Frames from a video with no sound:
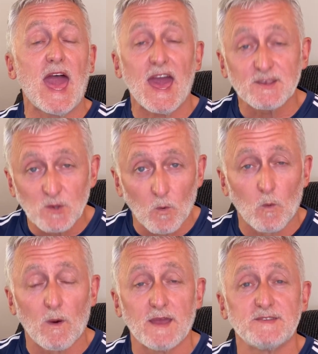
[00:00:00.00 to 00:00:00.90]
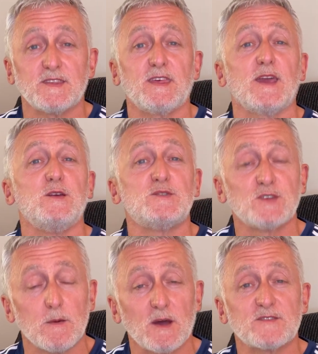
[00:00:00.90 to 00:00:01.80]
as always, thank you
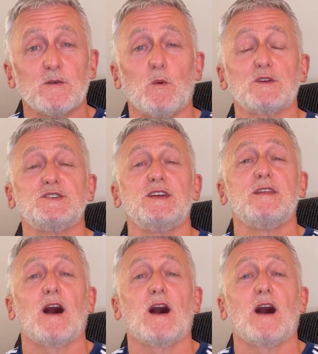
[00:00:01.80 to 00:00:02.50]
so much for watching.